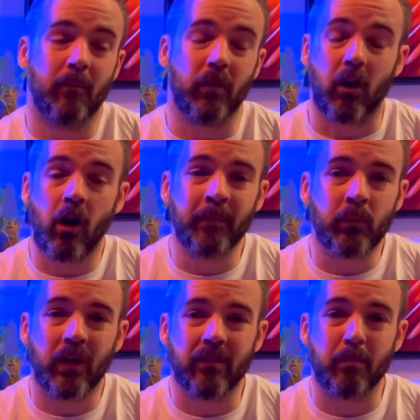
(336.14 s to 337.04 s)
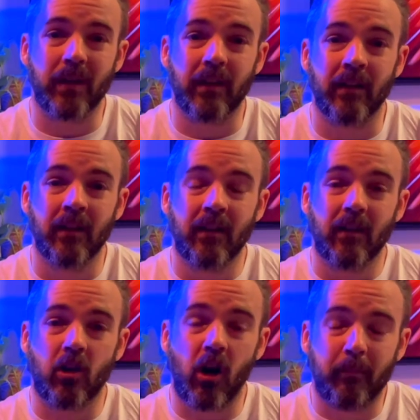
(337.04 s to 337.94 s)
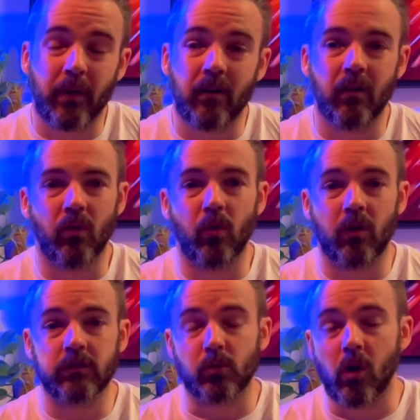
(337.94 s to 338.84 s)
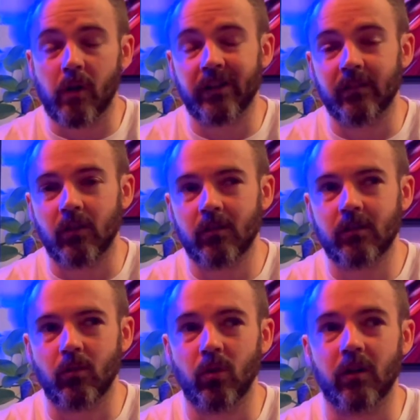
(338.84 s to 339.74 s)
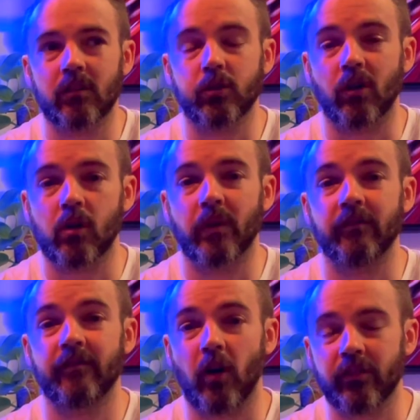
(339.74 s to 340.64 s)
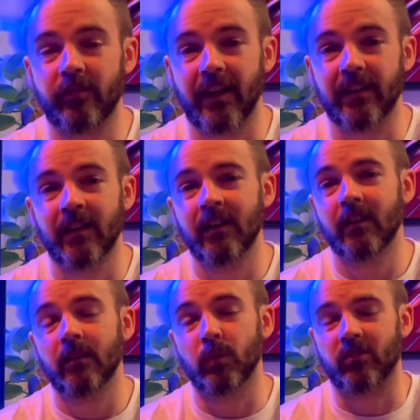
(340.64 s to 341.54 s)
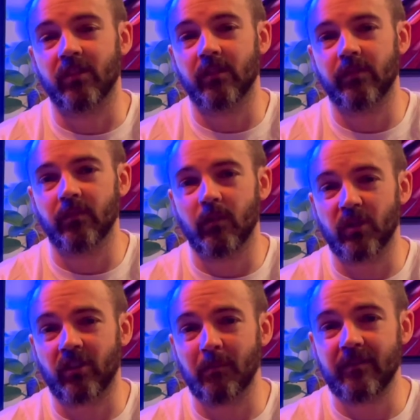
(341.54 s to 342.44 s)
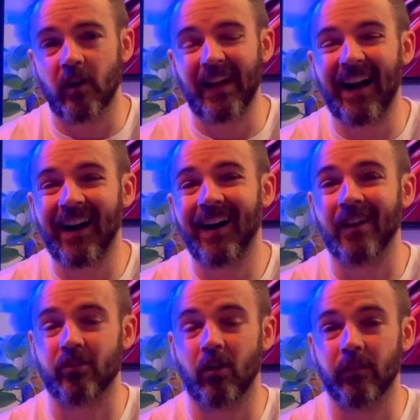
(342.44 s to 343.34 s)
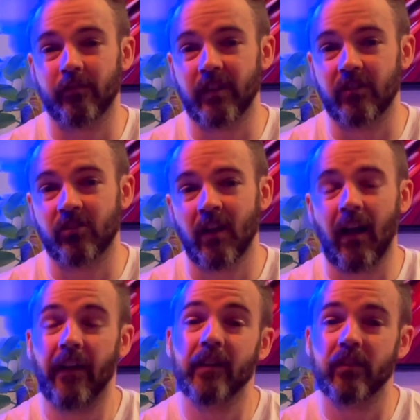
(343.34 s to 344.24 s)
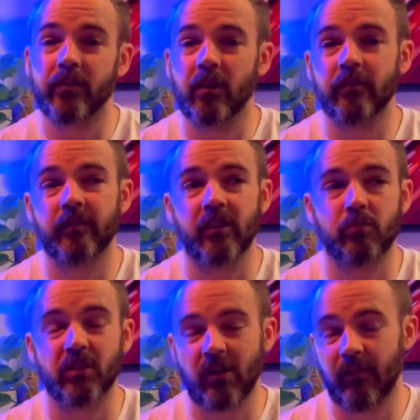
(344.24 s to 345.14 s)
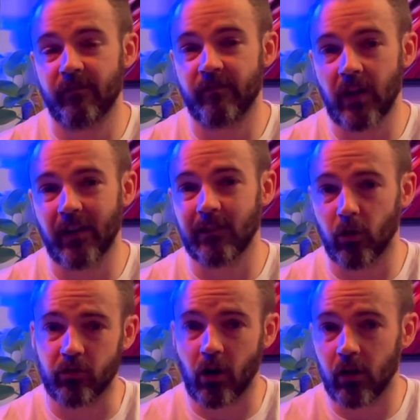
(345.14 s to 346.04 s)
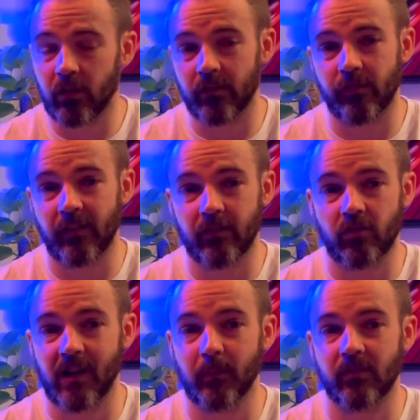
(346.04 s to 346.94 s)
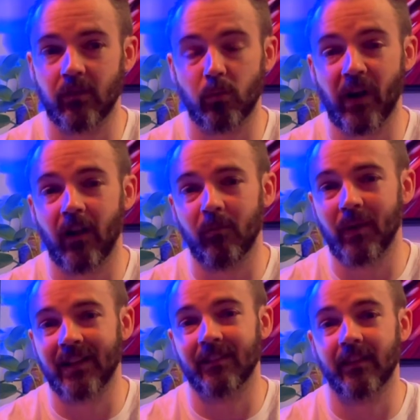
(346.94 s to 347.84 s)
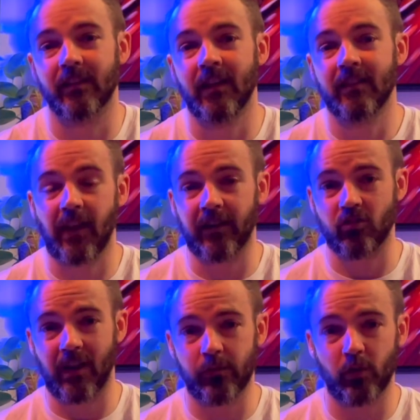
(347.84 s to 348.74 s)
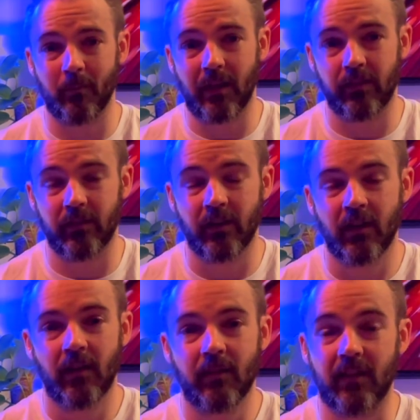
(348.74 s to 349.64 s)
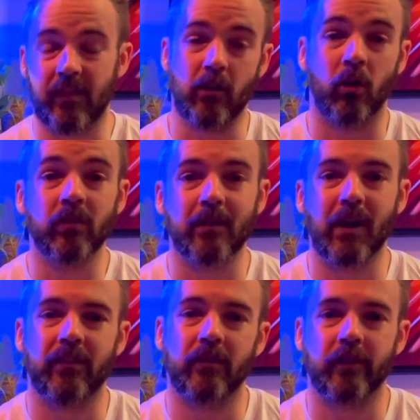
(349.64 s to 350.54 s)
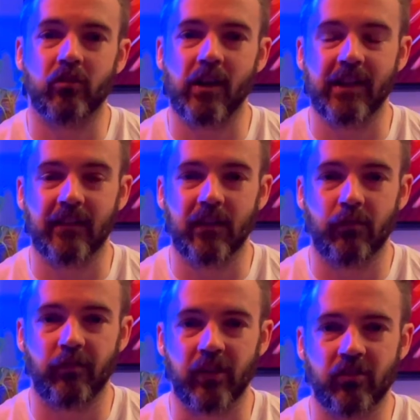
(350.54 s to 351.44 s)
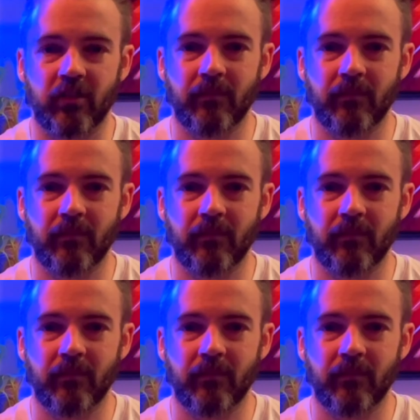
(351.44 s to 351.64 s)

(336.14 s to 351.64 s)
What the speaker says: The common ones being copper or chloroquine phosphate, which can be very harsh on the fish. And there are certain fish which have very low tolerance for these treatments as well, meaning that tank transfer method is the only method for treating these fish.